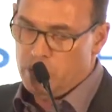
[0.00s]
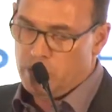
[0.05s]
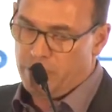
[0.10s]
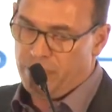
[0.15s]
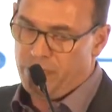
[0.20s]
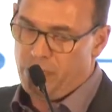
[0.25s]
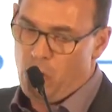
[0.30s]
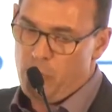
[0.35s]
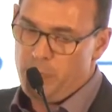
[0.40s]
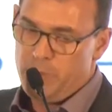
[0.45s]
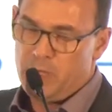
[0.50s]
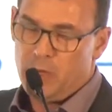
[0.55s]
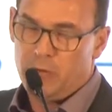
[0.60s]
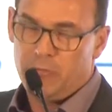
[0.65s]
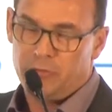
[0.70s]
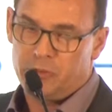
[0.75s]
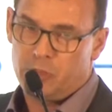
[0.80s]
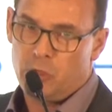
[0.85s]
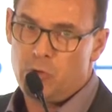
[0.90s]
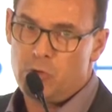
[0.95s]
the forming
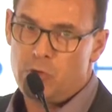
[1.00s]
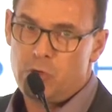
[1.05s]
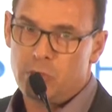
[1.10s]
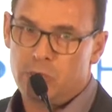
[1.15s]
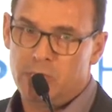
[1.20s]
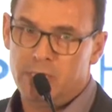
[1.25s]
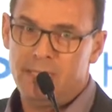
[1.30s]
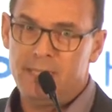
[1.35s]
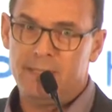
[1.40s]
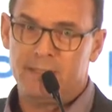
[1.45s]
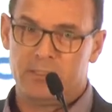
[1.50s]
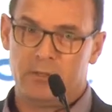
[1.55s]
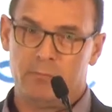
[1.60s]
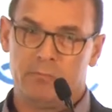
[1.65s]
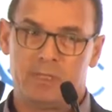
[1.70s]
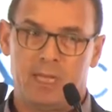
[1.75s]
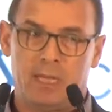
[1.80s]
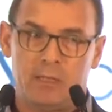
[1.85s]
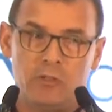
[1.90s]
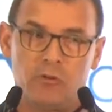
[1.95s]
of so-called lithium
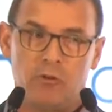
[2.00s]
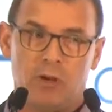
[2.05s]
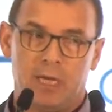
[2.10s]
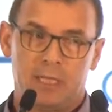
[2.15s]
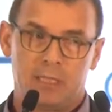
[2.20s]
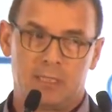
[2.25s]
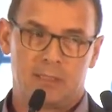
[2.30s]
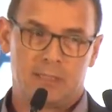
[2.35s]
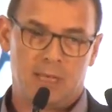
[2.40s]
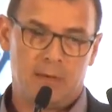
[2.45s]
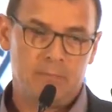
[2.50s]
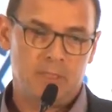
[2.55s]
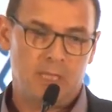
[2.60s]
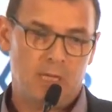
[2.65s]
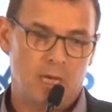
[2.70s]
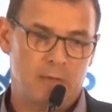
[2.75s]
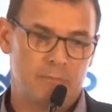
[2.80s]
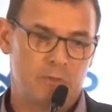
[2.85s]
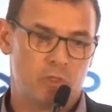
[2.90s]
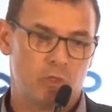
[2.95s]
dendrites.
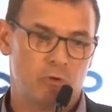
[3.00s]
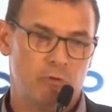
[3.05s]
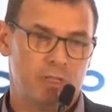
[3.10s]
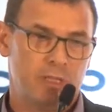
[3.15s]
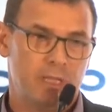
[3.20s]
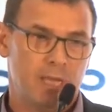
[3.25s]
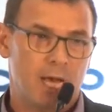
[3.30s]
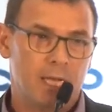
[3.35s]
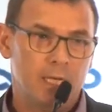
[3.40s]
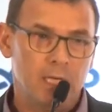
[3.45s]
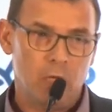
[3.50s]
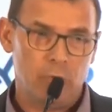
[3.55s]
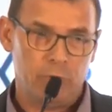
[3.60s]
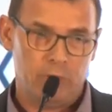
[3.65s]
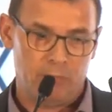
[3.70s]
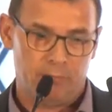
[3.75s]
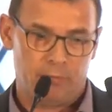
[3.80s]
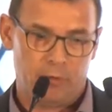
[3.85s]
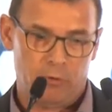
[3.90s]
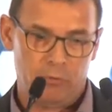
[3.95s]
Sometimes during the
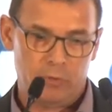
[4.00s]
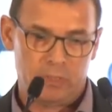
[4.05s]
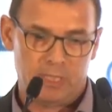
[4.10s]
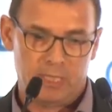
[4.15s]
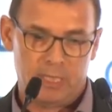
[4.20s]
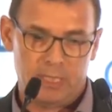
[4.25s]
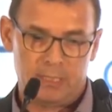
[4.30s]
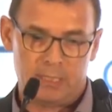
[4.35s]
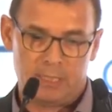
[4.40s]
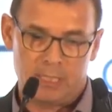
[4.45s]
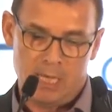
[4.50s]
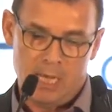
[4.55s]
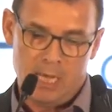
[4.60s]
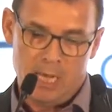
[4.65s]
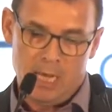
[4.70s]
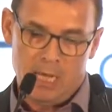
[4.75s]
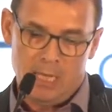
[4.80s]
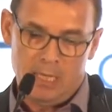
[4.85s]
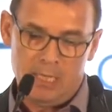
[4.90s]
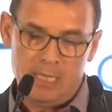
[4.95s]
unloading process,
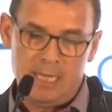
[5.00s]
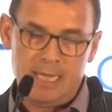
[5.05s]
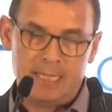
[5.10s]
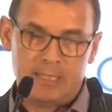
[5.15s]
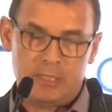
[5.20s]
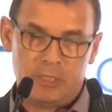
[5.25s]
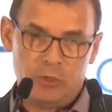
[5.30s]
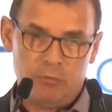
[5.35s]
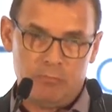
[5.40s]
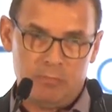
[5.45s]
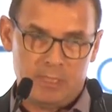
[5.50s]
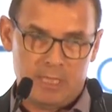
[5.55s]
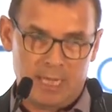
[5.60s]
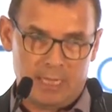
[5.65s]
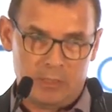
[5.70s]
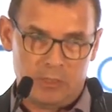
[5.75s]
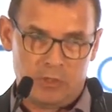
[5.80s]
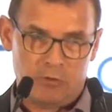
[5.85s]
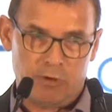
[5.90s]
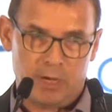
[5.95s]
lithium
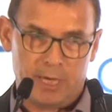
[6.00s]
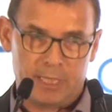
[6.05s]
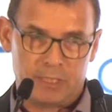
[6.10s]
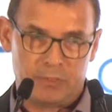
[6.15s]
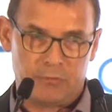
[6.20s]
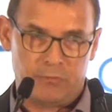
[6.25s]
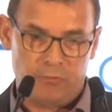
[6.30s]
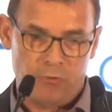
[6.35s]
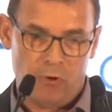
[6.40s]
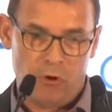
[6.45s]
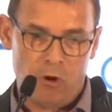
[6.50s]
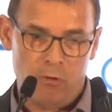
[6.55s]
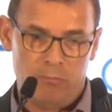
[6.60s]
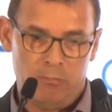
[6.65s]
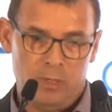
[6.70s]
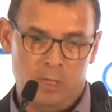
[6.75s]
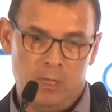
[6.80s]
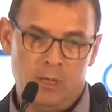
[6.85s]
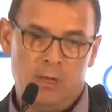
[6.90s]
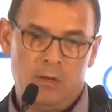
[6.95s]
dendrites
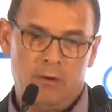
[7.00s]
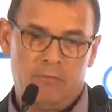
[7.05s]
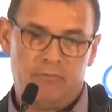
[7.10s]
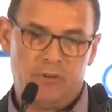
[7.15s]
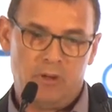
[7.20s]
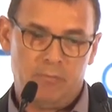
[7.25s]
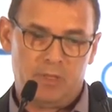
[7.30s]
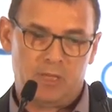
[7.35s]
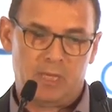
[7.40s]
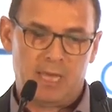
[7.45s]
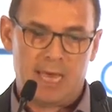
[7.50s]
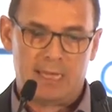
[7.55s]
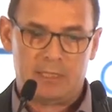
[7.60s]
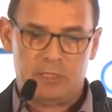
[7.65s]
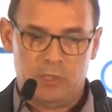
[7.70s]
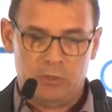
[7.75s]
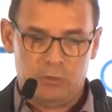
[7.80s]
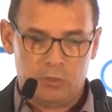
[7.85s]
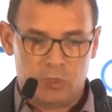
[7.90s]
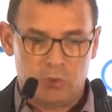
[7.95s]
form from the
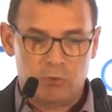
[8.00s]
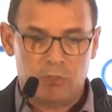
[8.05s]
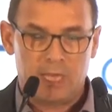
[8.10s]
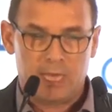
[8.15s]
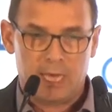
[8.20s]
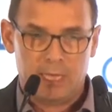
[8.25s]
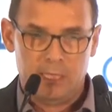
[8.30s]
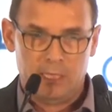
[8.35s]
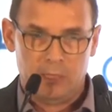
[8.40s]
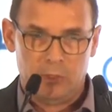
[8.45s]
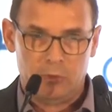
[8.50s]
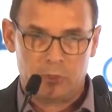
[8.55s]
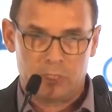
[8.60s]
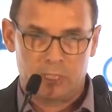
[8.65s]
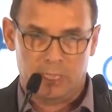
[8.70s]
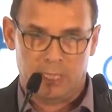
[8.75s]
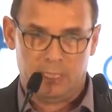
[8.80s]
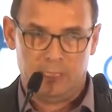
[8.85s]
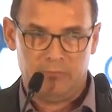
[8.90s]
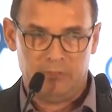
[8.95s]
cathode to the anode.
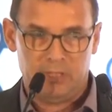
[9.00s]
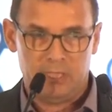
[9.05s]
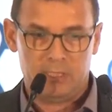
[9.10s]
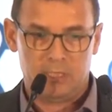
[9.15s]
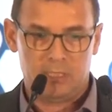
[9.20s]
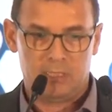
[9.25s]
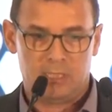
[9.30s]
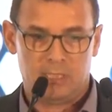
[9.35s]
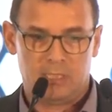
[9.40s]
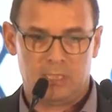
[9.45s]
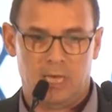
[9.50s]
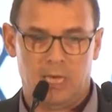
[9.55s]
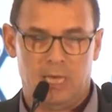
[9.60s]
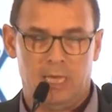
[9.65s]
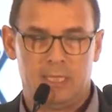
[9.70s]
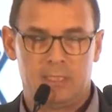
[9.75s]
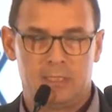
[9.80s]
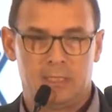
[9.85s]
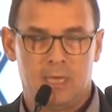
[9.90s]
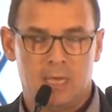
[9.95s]
And if this is the
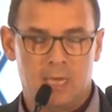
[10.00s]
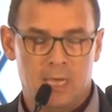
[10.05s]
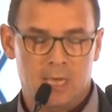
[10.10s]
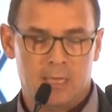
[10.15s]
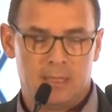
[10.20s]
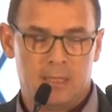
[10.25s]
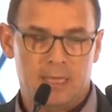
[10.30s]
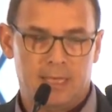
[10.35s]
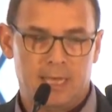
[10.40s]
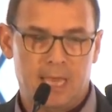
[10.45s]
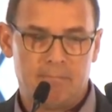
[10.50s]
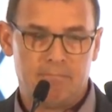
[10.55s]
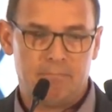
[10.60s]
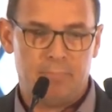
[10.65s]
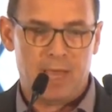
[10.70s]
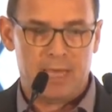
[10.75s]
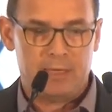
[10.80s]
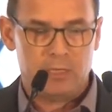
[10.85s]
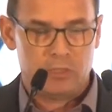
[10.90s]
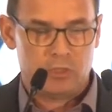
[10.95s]
case, they can
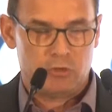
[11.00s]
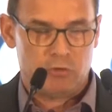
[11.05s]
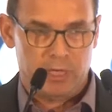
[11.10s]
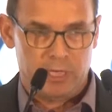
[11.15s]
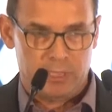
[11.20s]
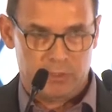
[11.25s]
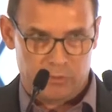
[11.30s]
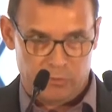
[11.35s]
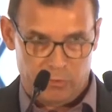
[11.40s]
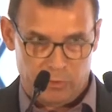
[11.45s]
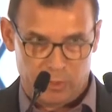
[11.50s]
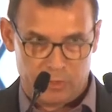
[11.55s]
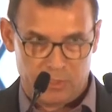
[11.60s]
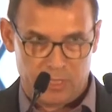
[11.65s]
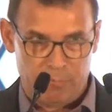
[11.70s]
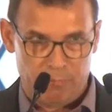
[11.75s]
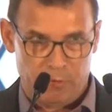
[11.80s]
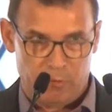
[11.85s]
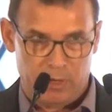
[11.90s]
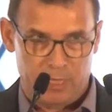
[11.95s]
penetrate through the
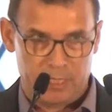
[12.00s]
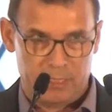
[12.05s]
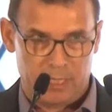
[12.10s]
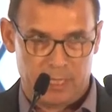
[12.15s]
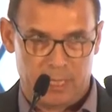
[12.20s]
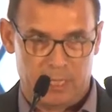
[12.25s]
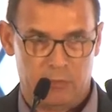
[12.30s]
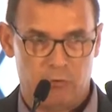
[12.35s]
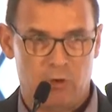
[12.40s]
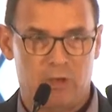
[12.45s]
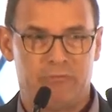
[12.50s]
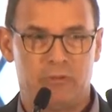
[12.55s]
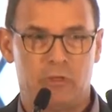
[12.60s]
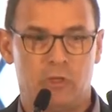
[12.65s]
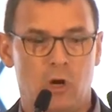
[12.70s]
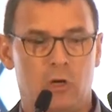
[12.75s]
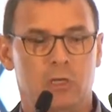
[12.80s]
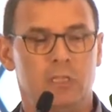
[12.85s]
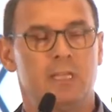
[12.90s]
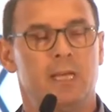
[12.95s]
separator and you have a
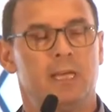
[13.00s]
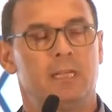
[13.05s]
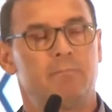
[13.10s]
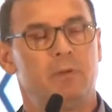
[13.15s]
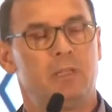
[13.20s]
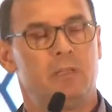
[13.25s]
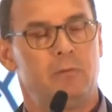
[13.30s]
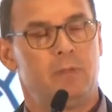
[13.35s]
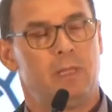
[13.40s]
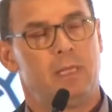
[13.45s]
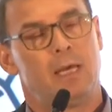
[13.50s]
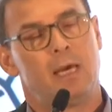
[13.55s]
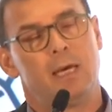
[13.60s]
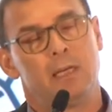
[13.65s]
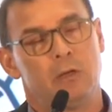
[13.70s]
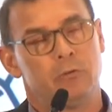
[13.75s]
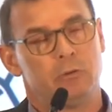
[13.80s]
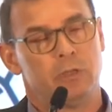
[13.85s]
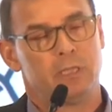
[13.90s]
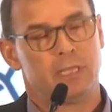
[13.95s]
contact between the
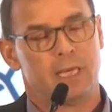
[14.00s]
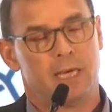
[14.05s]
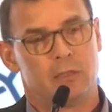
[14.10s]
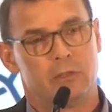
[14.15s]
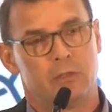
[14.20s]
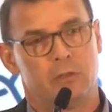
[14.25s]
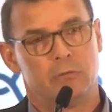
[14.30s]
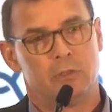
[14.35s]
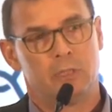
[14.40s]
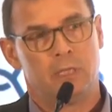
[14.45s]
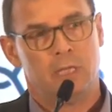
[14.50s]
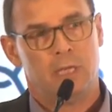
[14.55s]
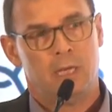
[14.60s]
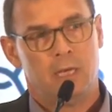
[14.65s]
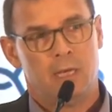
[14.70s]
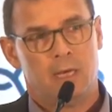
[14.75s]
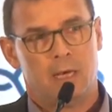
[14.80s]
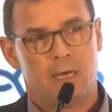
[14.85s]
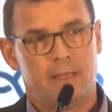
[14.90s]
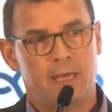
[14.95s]
anode and cathode.
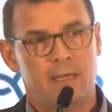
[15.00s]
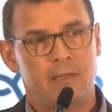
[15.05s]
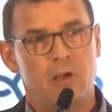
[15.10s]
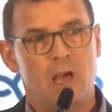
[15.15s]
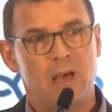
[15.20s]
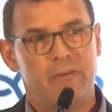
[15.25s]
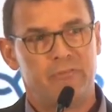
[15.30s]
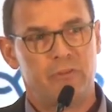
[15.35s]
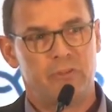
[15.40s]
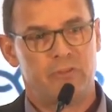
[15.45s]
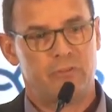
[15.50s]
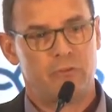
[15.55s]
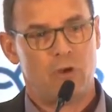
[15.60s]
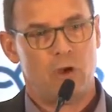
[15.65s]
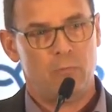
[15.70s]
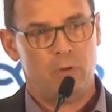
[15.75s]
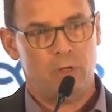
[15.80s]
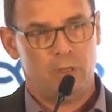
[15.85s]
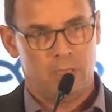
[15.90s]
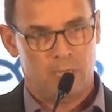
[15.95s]
And then you have a
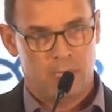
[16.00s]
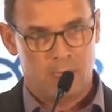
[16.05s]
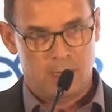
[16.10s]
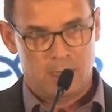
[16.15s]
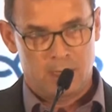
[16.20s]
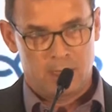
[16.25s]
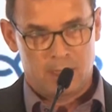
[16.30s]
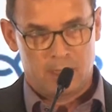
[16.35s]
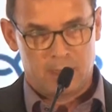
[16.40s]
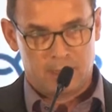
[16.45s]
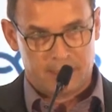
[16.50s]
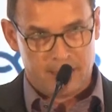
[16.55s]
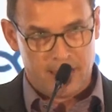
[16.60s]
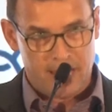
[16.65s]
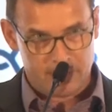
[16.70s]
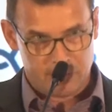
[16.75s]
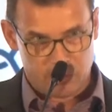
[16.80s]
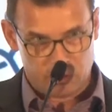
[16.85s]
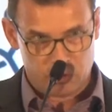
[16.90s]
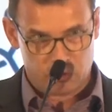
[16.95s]
thermal
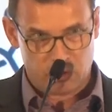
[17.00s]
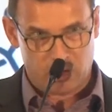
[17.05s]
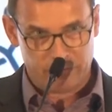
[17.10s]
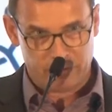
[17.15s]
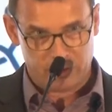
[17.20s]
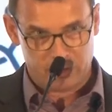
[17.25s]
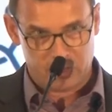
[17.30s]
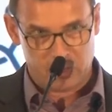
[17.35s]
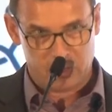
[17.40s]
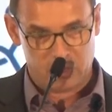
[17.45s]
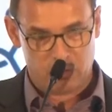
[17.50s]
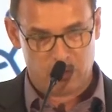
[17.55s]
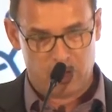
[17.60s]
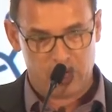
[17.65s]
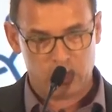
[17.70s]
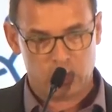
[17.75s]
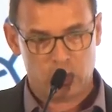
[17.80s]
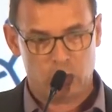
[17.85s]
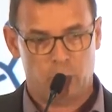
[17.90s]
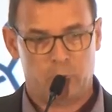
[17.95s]
catastrophic
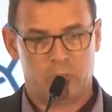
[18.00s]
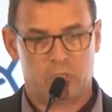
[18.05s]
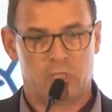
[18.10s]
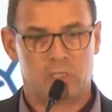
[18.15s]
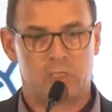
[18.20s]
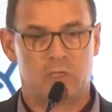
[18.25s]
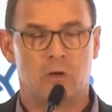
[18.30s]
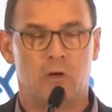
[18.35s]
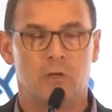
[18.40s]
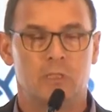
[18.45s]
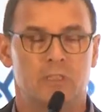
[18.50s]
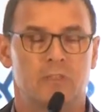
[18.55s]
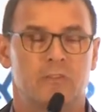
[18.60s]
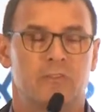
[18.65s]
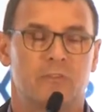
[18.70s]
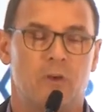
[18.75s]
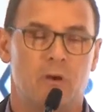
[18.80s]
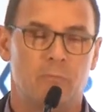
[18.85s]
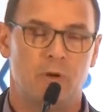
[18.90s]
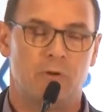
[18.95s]
situation, which is called the
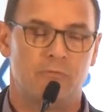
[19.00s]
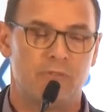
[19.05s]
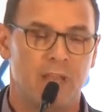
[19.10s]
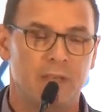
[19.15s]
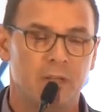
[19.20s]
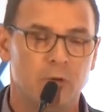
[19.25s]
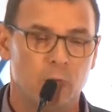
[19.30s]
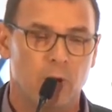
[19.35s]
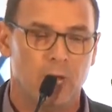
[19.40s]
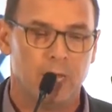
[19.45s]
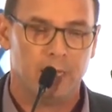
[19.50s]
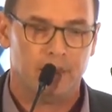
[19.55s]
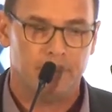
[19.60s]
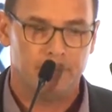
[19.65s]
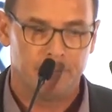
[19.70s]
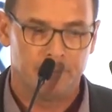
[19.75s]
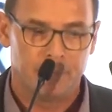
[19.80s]
thermal runaway.